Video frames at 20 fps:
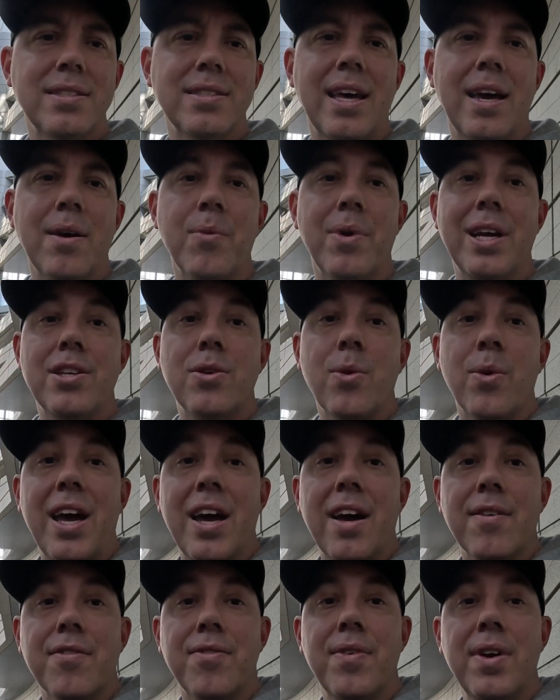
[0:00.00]
in that when I don't
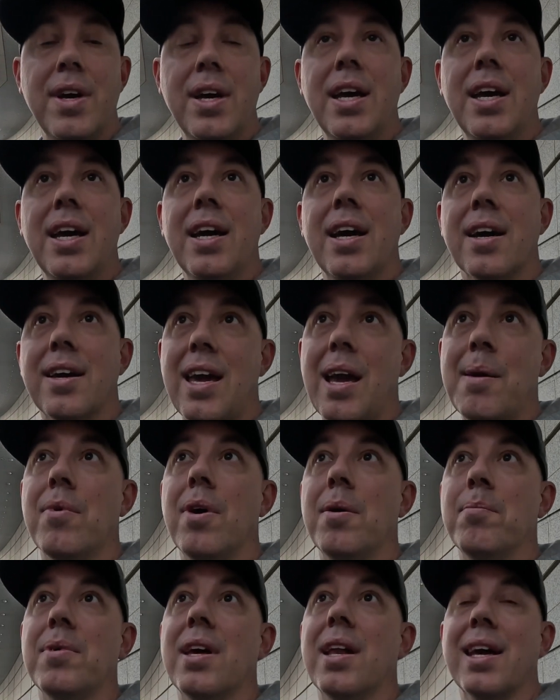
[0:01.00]
have a
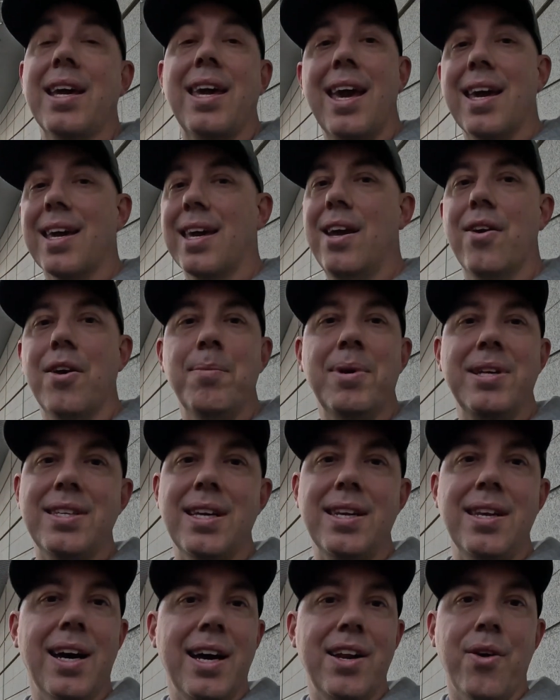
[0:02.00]
camera on me and I can't carry my
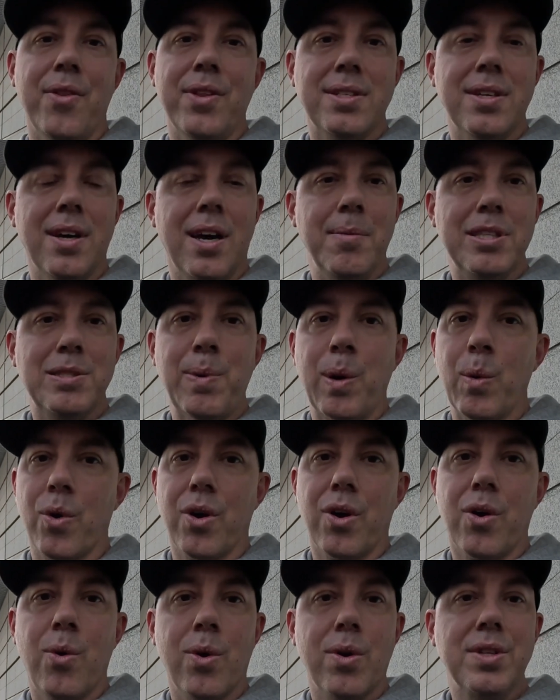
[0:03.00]
Z9 all the time. It's my
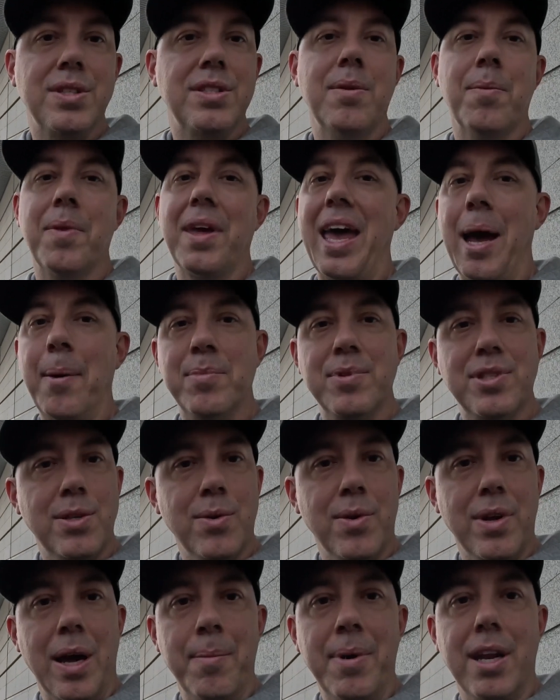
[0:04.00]
workhorse. Something happens
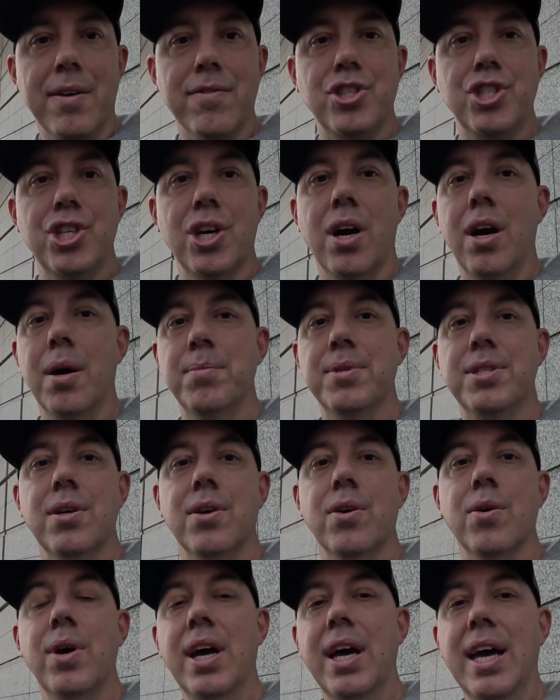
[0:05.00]
to it, I'm out of a job,
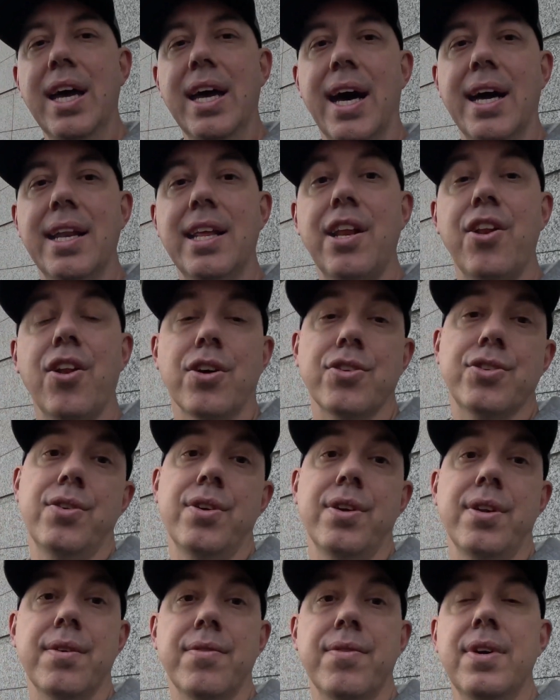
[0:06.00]
so I need an
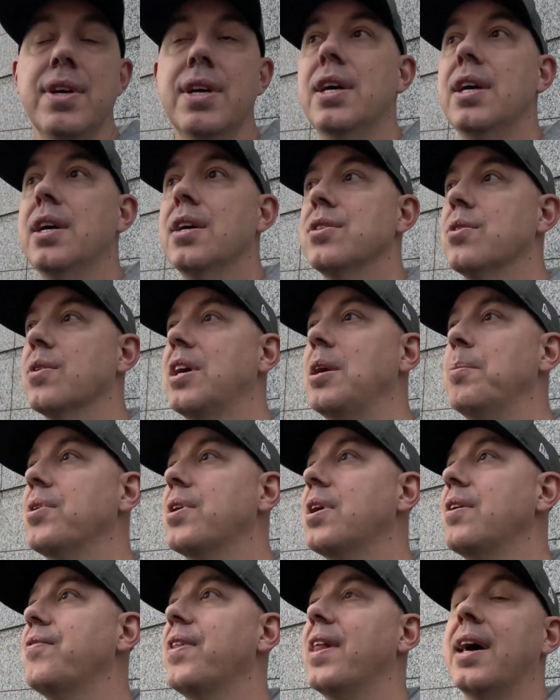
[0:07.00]
alternative. So I'll keep
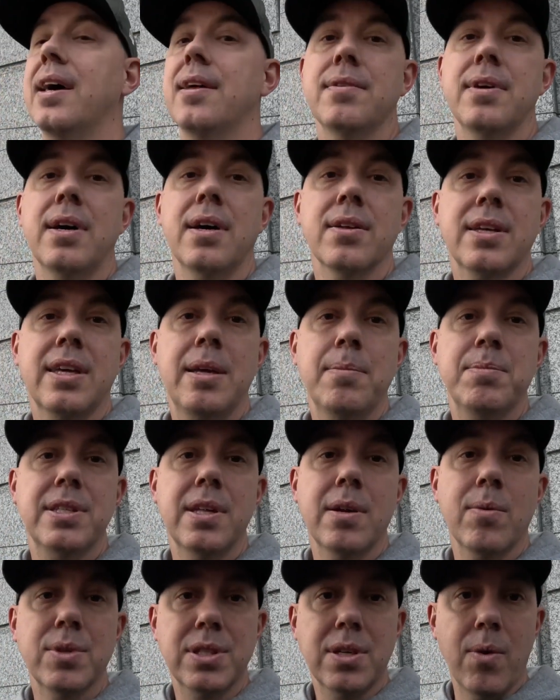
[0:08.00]
looking for that. I'll keep
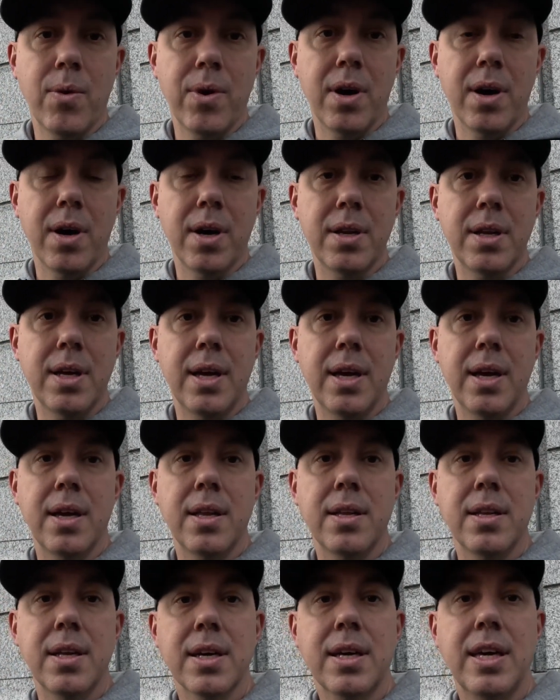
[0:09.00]
seeing what's going on
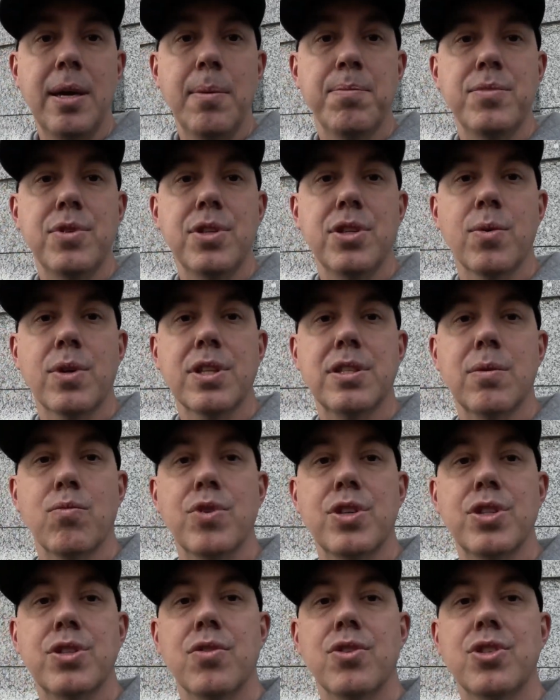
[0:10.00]
and keep doing some
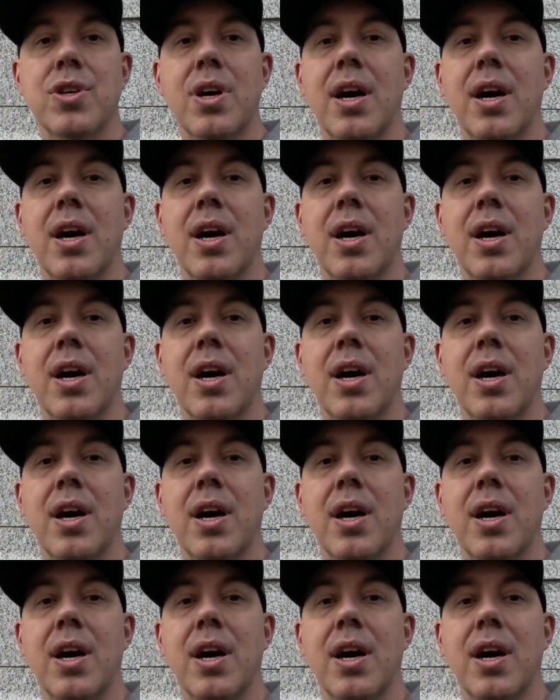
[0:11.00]
research